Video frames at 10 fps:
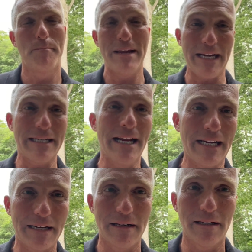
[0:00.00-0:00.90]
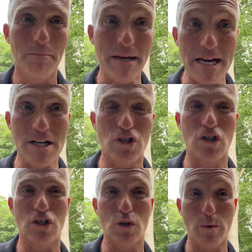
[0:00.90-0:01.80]
picnic,
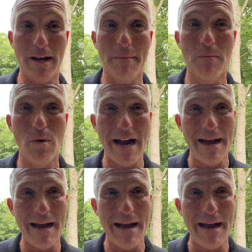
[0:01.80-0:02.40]
beach, swim.